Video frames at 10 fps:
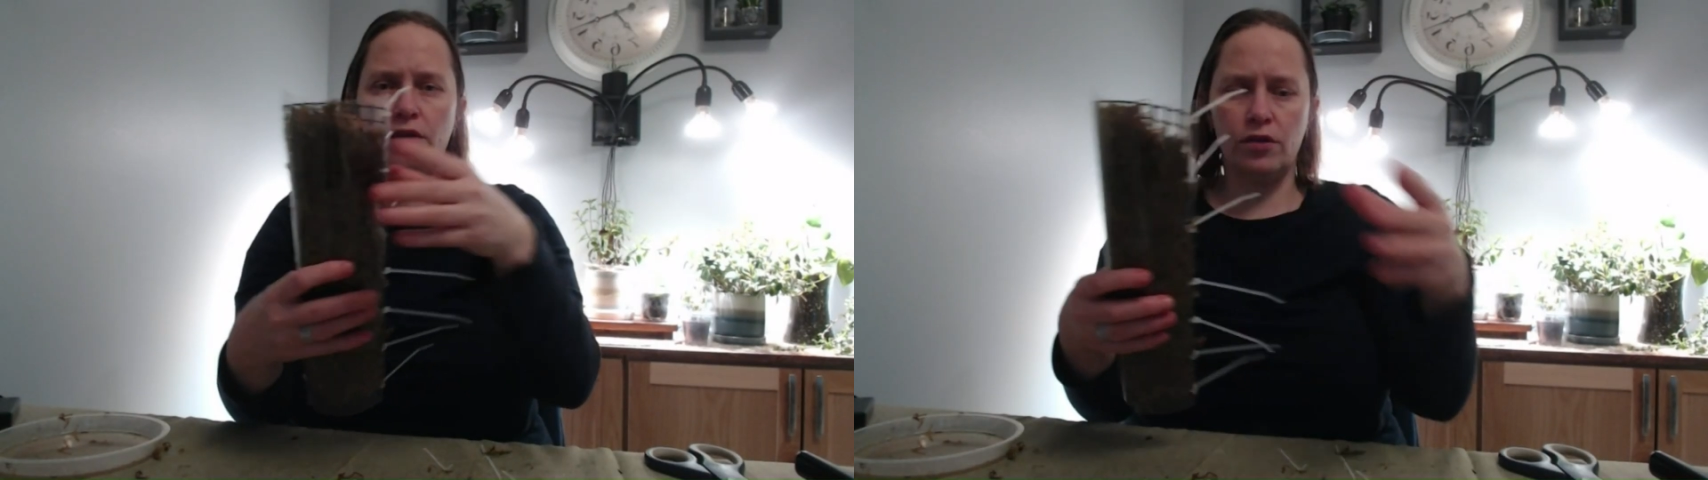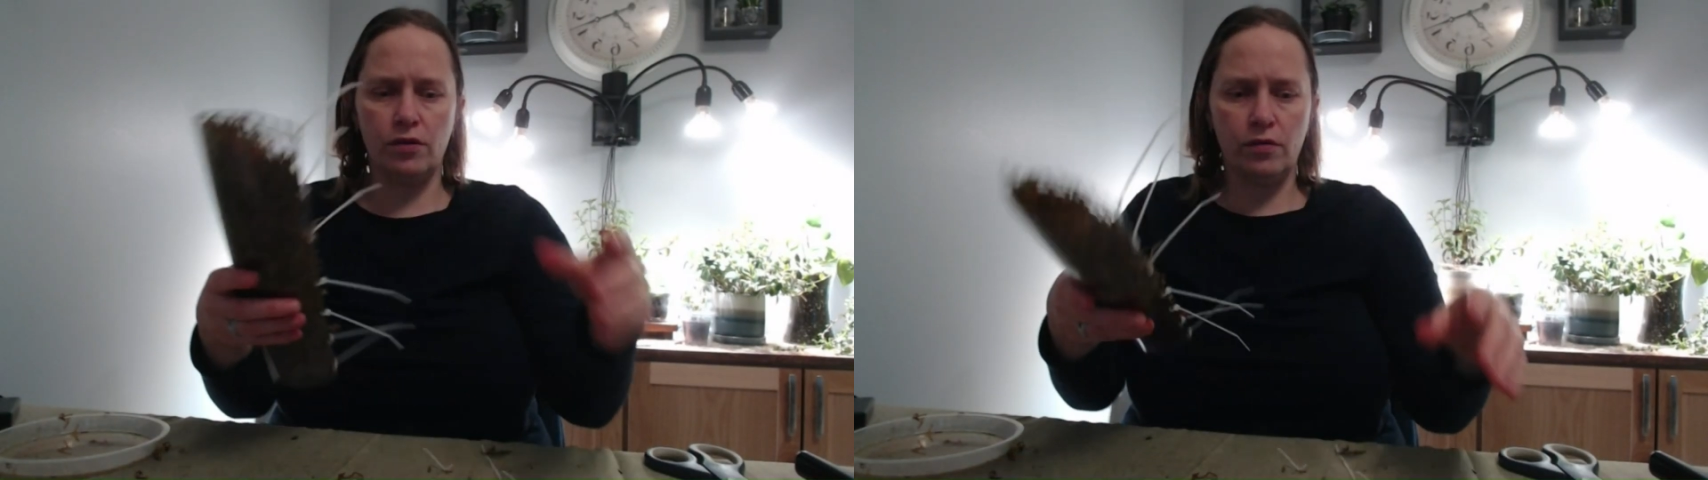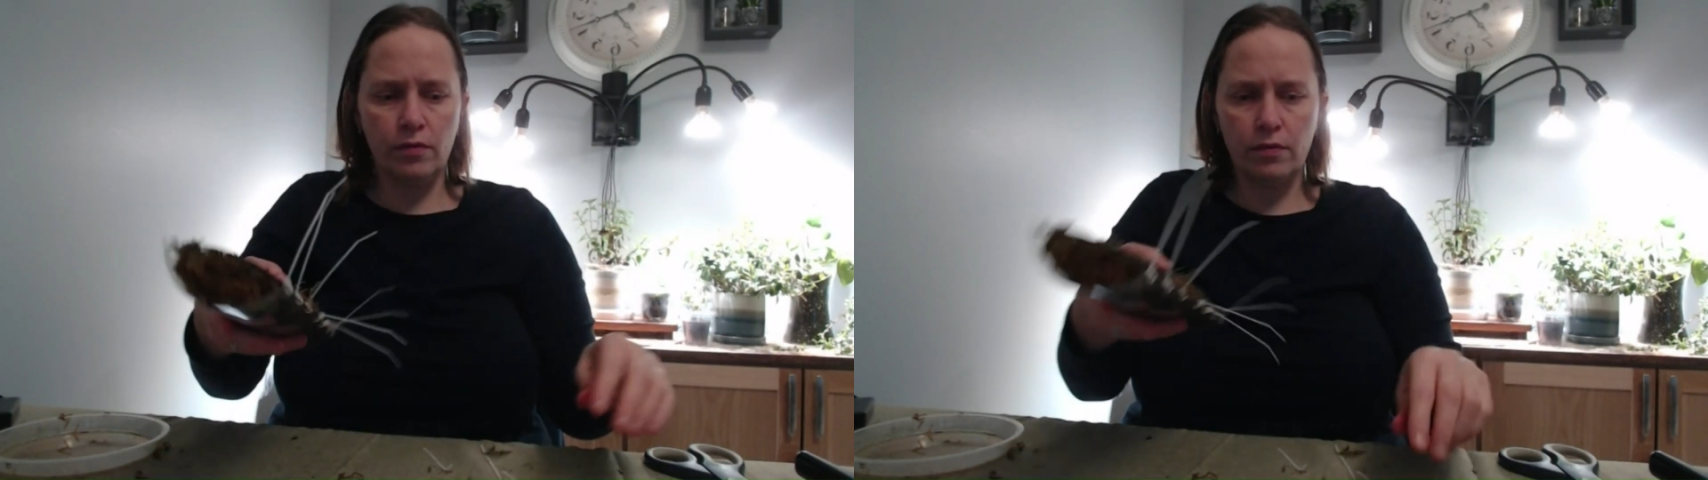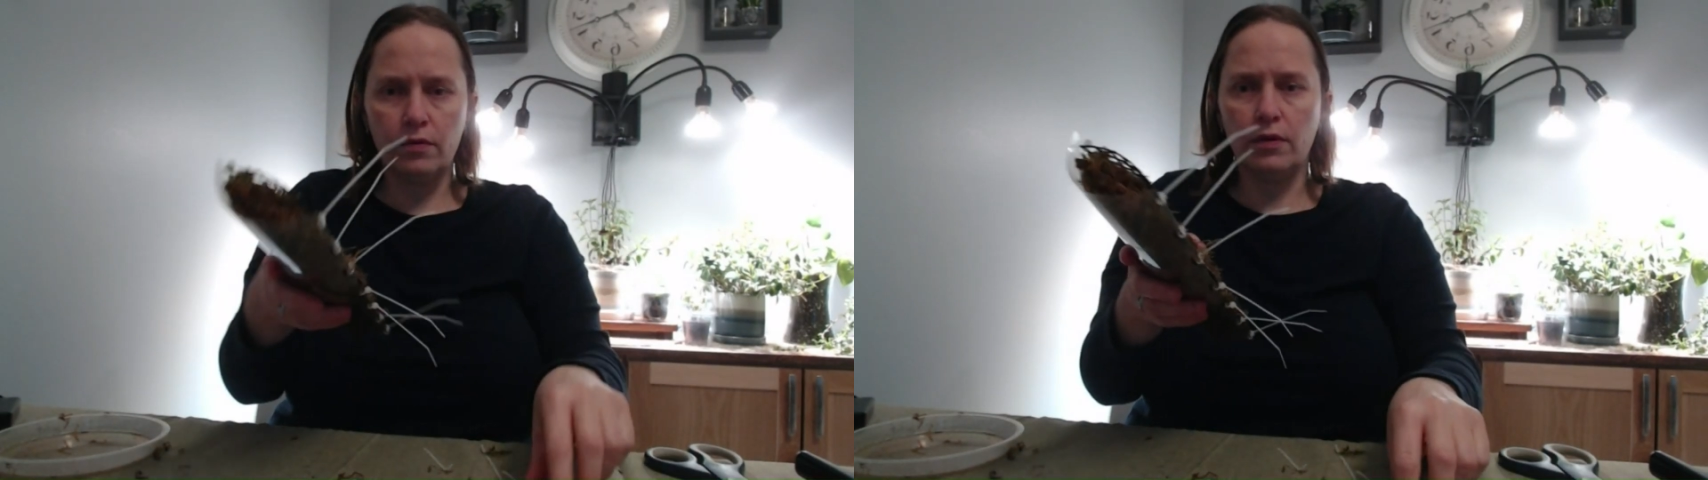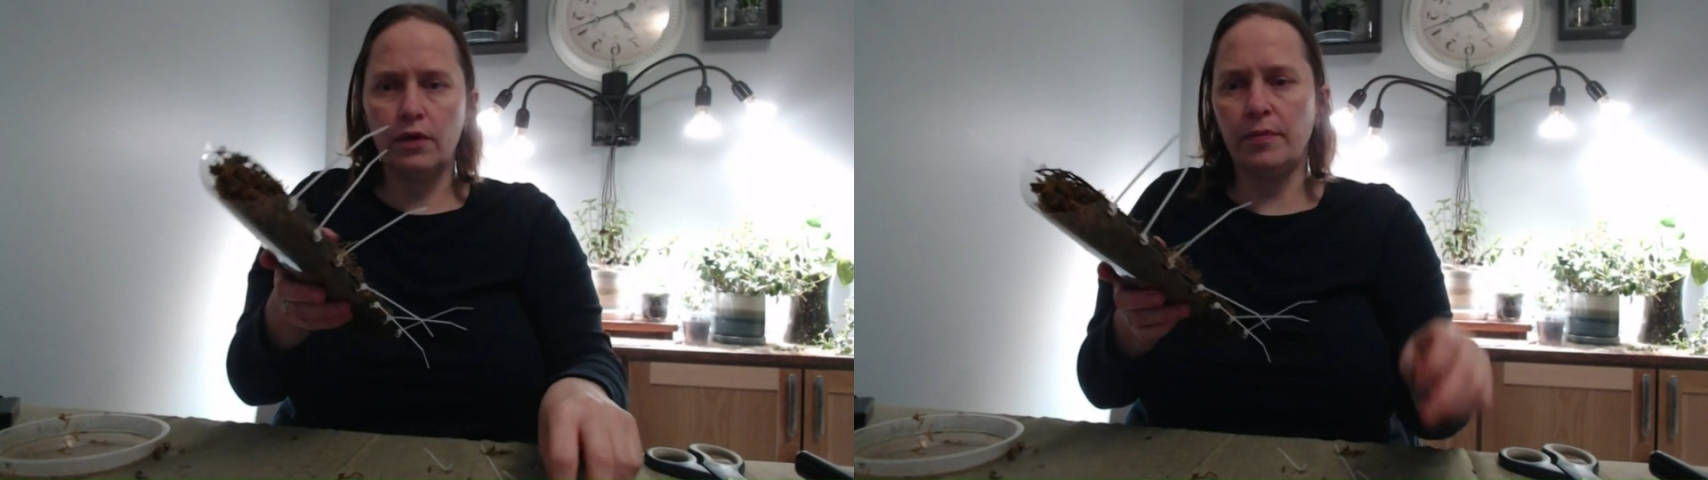to
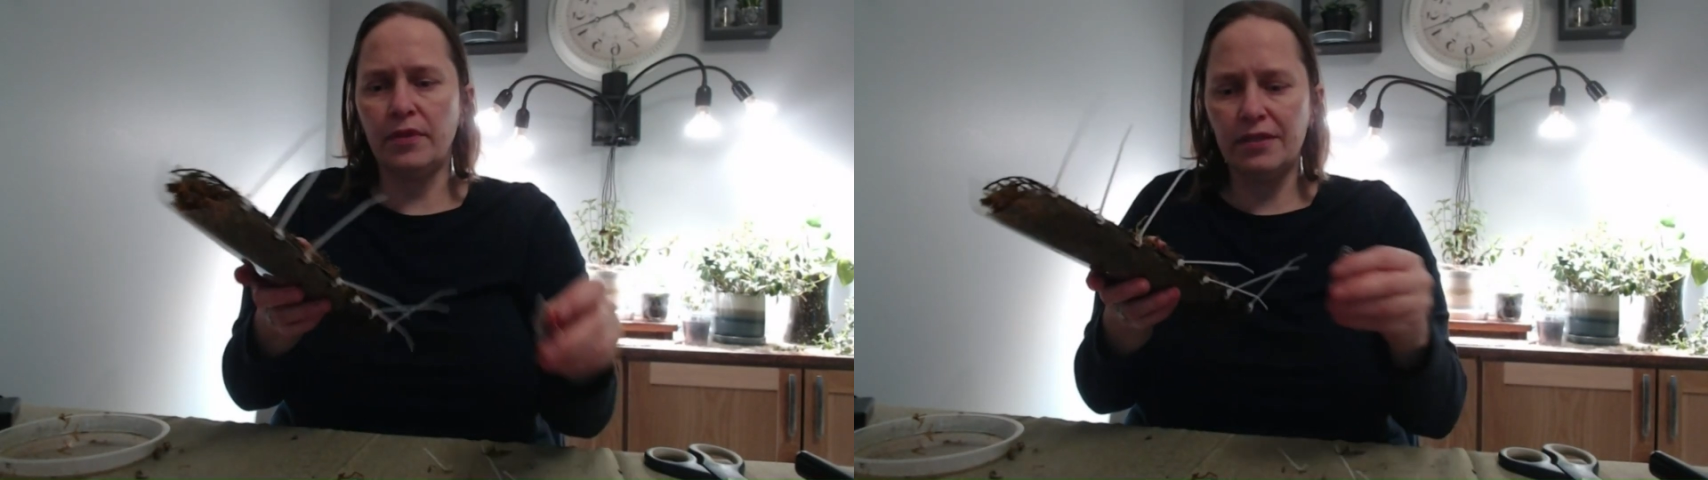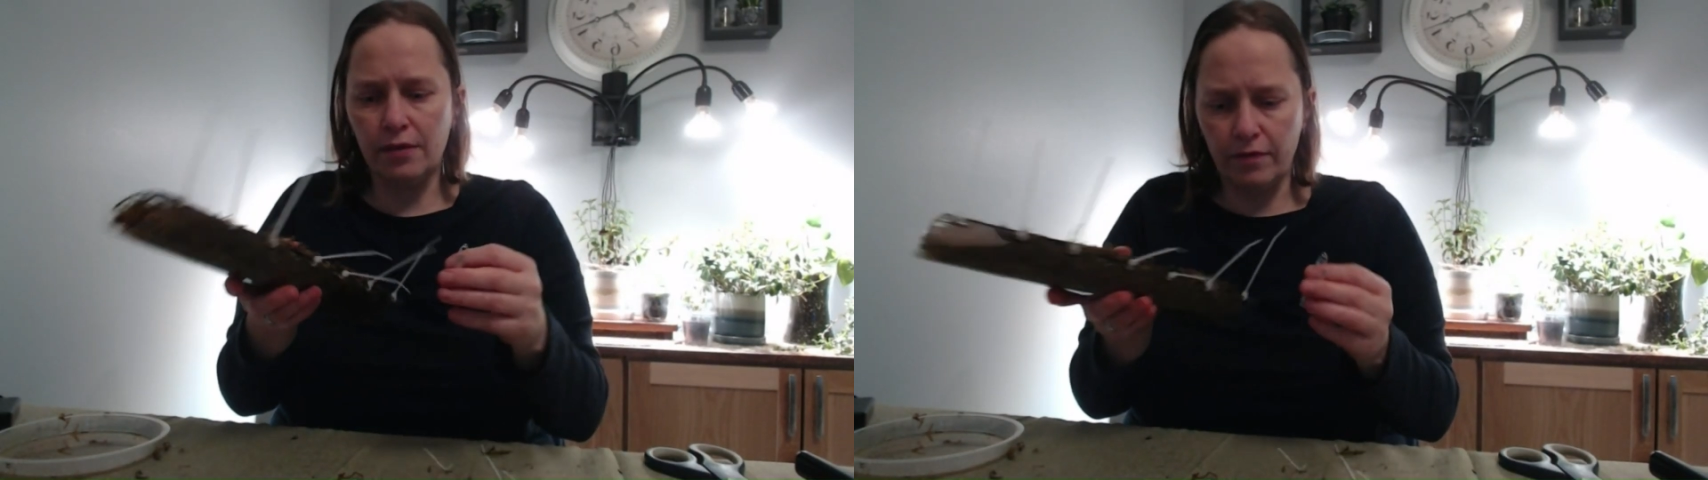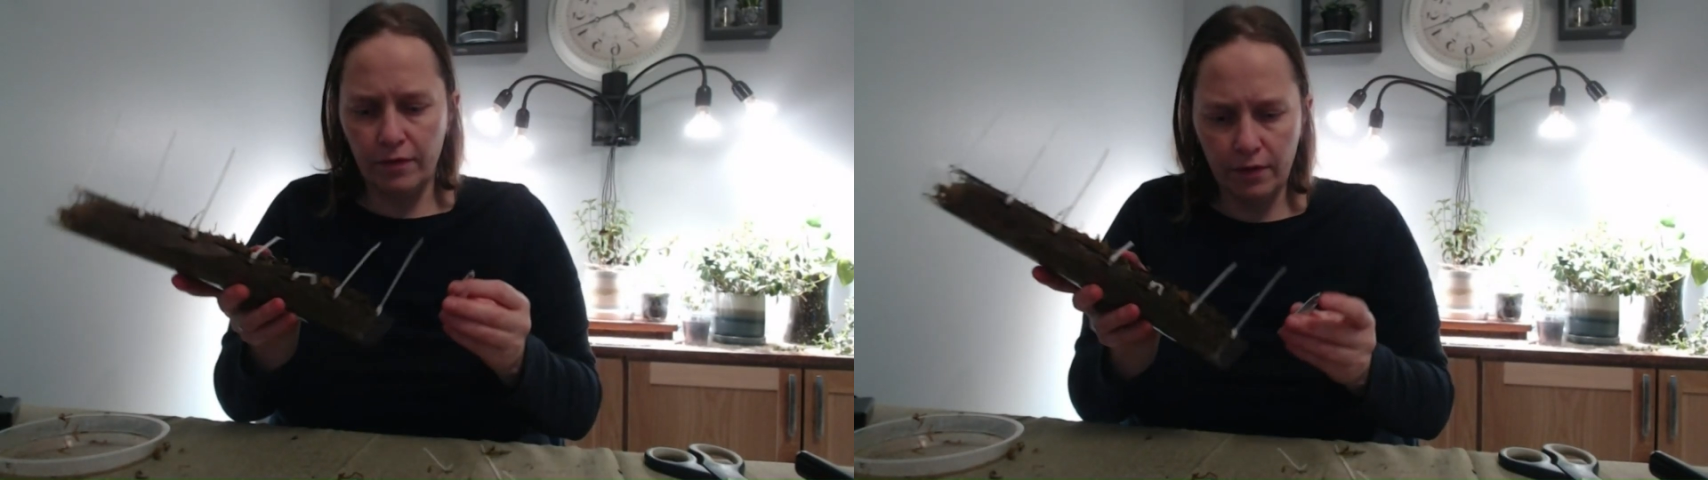clip these off.